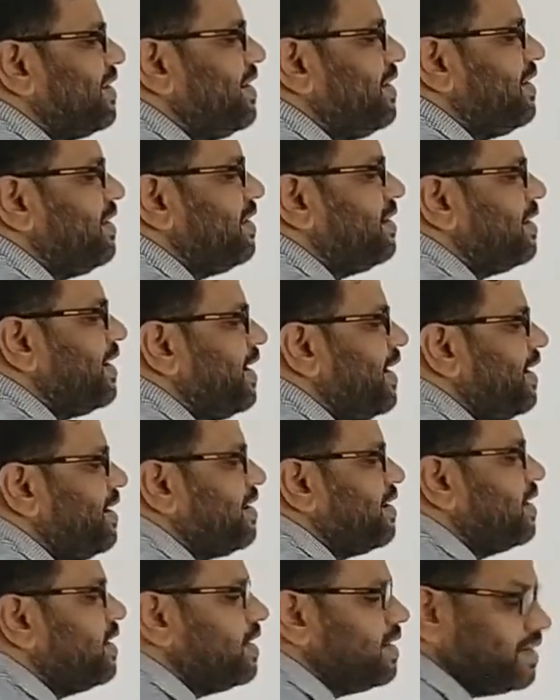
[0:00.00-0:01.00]

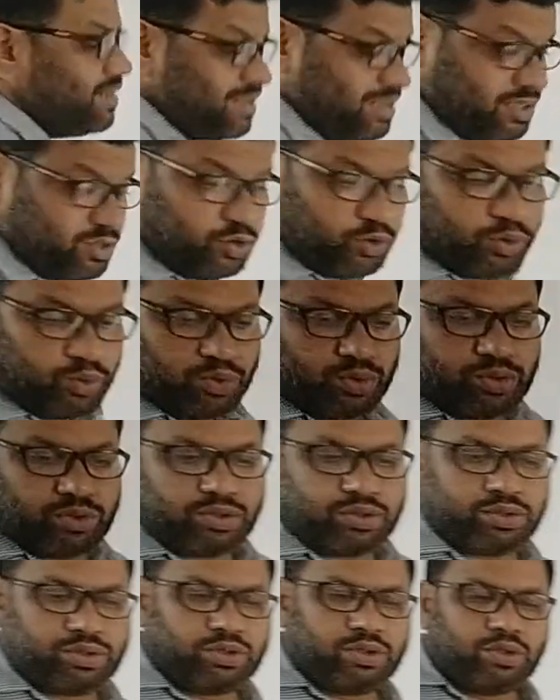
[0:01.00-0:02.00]
centigrade to
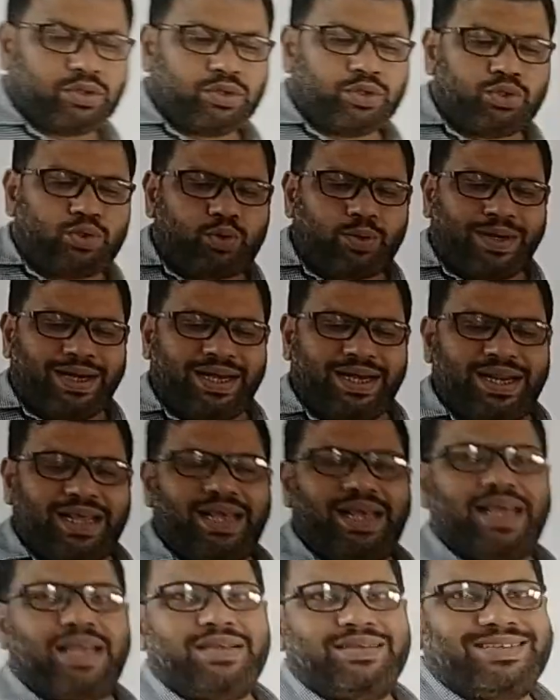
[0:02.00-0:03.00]

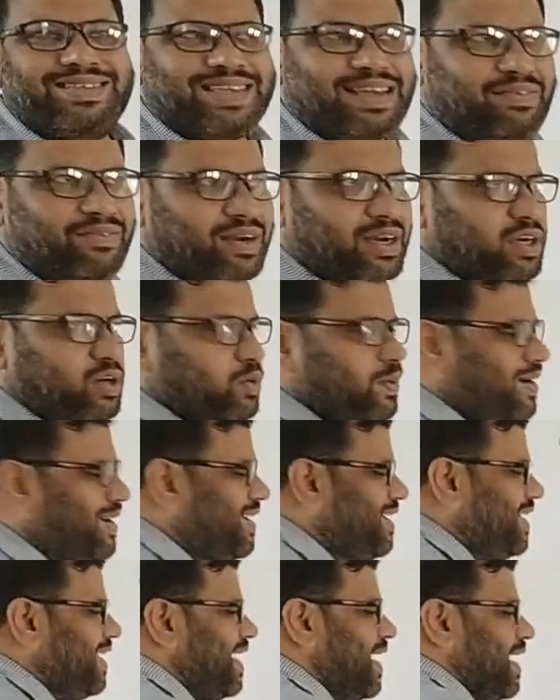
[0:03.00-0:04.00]
27,
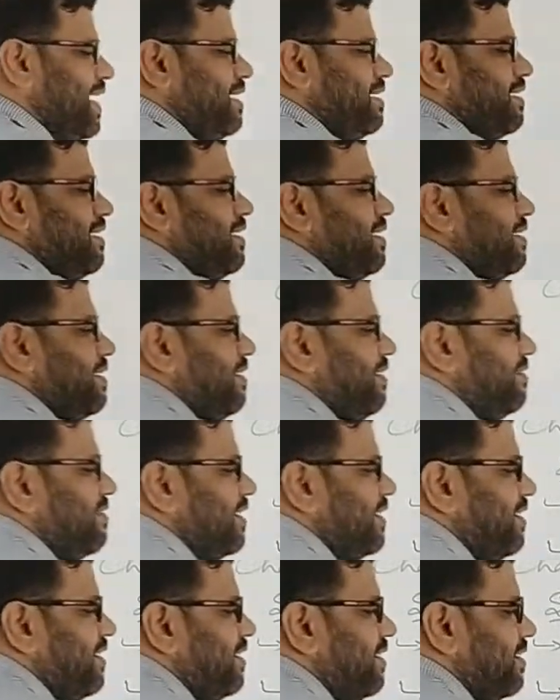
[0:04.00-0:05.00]
28 degrees
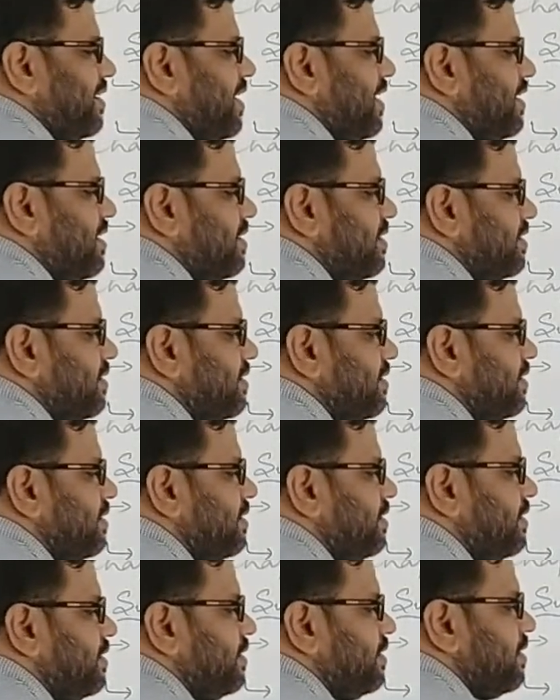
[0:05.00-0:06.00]
centigrade.
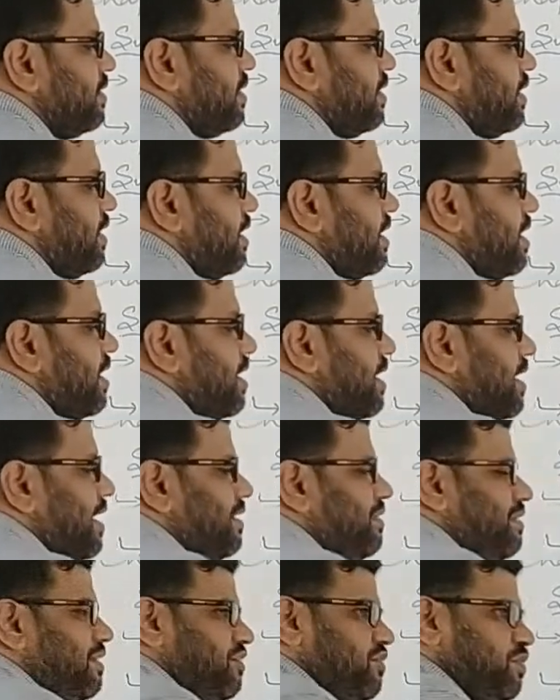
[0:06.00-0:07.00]

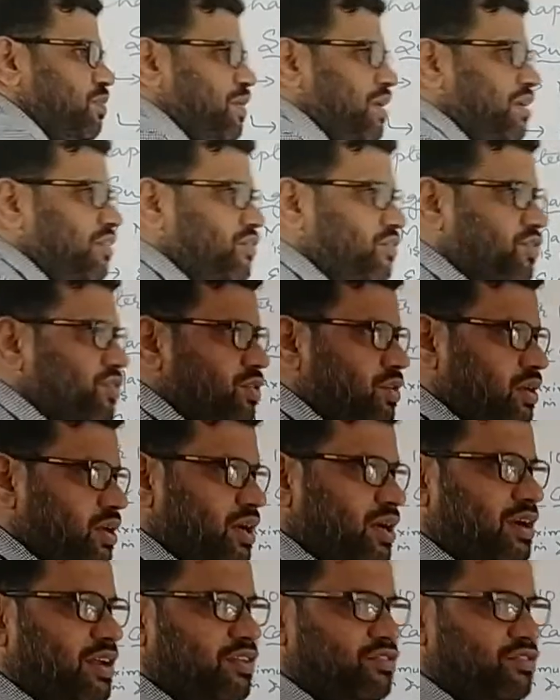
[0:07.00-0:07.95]
And this means it